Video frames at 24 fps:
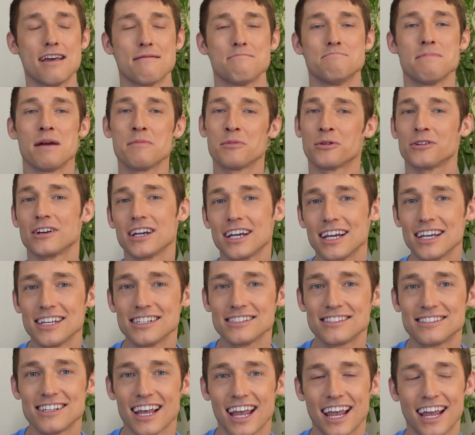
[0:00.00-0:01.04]

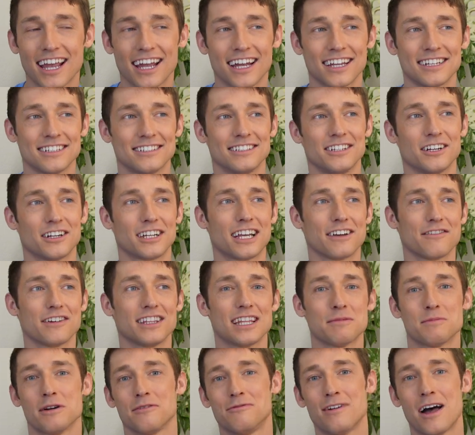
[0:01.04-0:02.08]
memories and you're giving
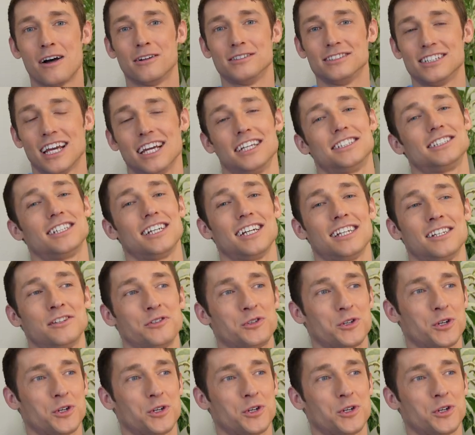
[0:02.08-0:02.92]
them a foundation